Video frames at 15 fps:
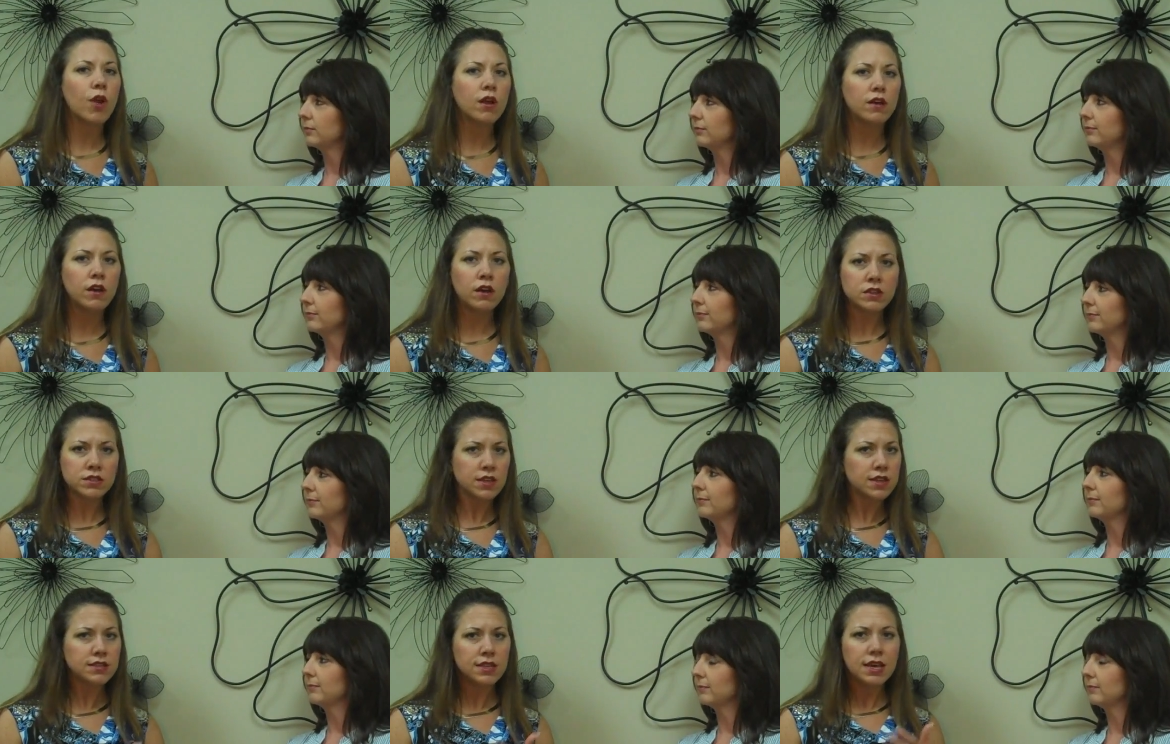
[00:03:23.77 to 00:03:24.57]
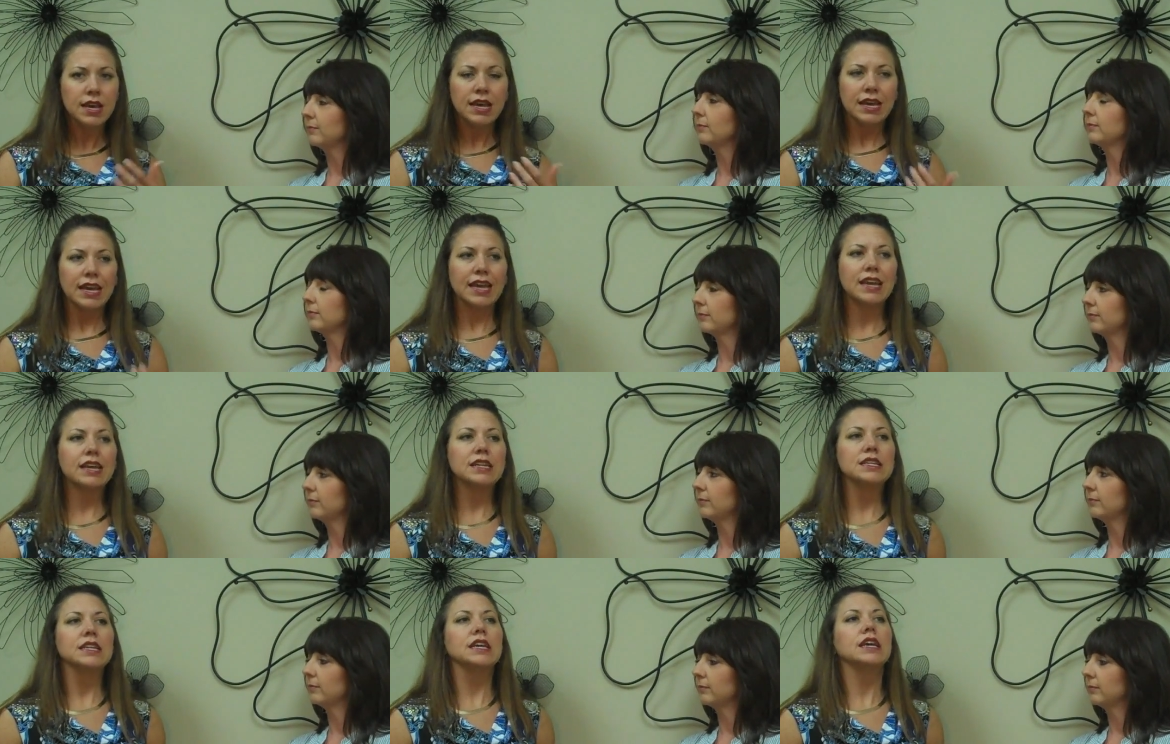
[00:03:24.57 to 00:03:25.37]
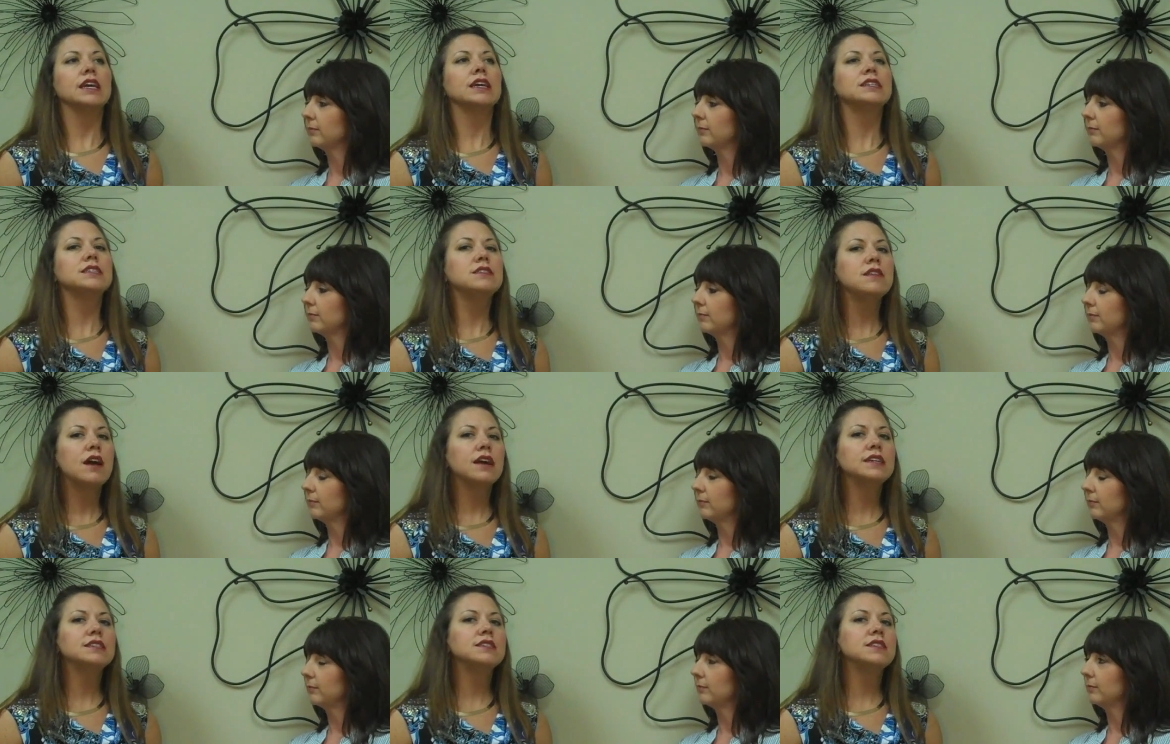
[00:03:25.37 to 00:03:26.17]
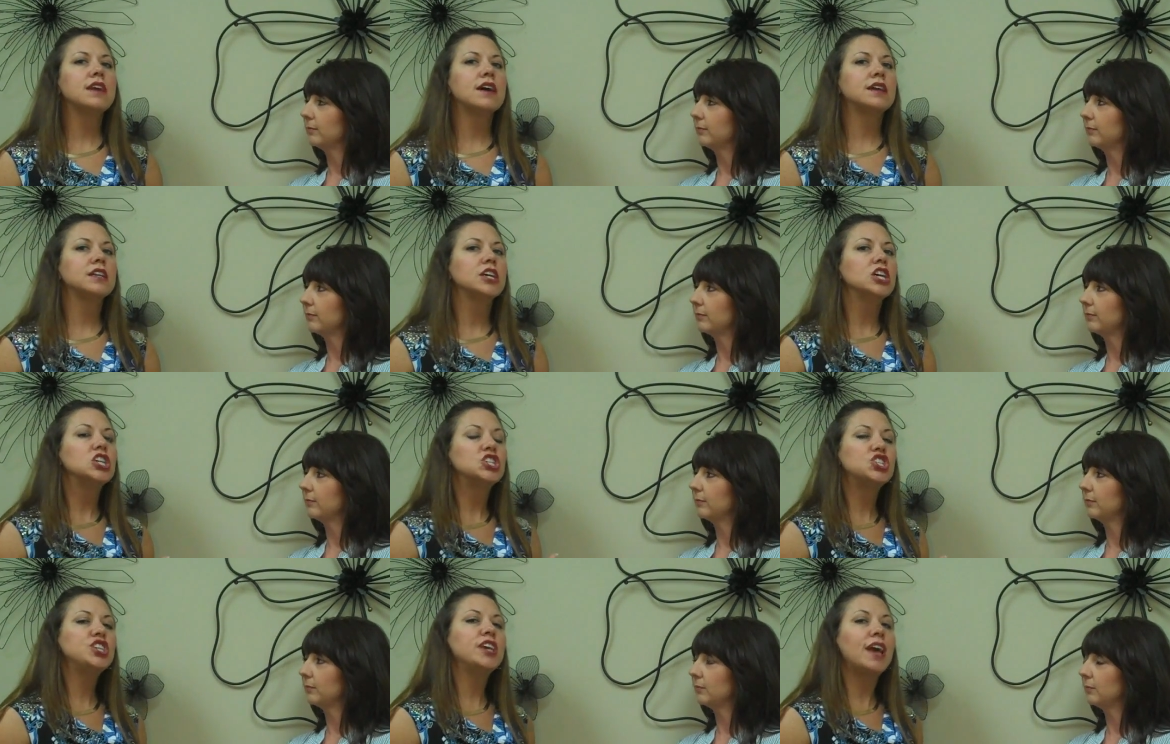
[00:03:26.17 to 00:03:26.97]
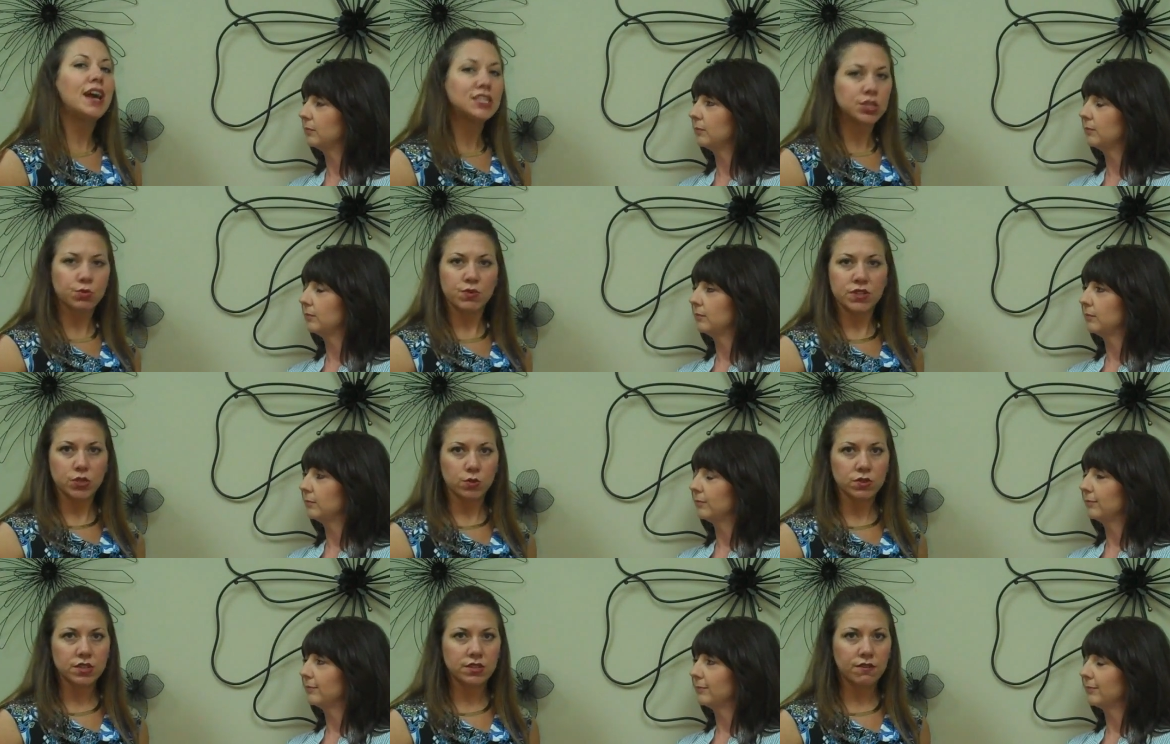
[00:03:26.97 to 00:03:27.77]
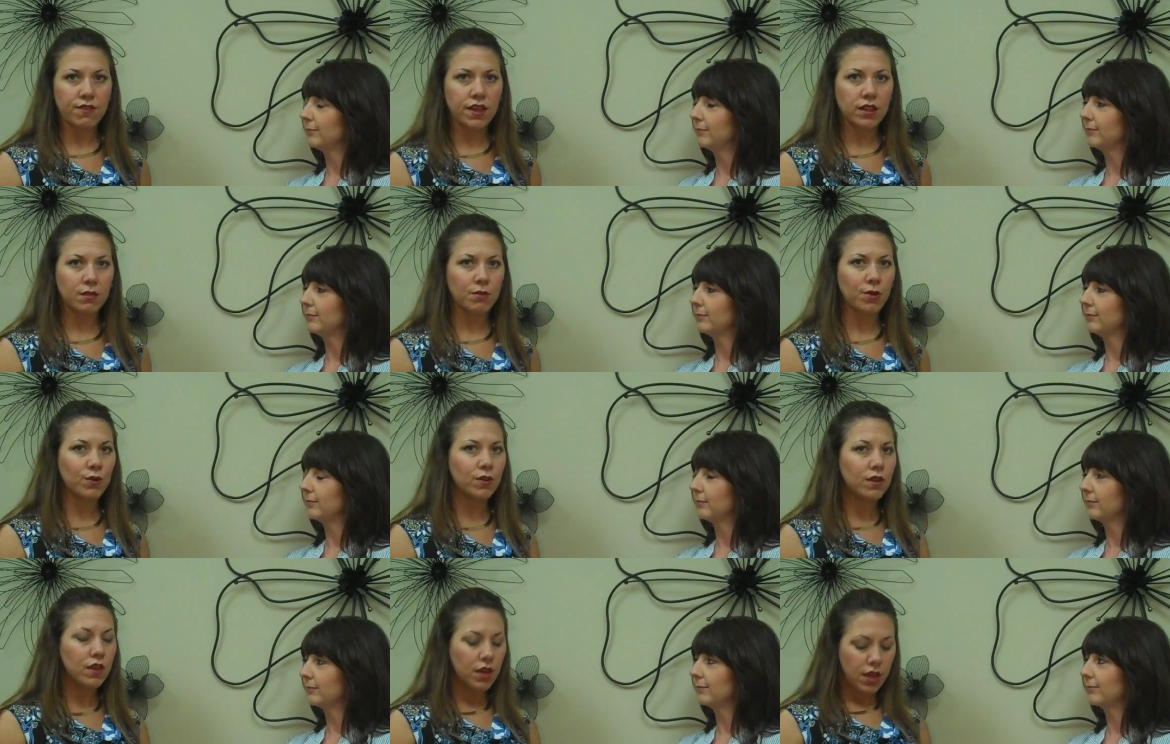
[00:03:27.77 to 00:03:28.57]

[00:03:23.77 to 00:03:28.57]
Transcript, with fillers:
Speaker 1: process and it's nice that she has the resources available.